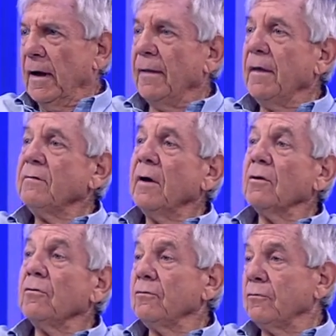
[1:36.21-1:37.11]
Yeah. And that's
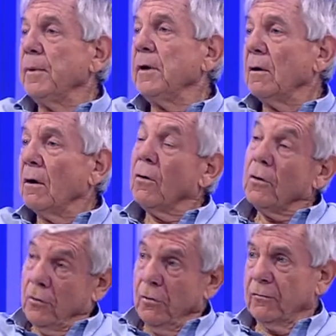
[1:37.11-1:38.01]
how it used to be
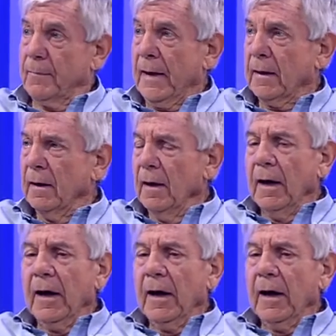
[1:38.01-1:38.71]
years back.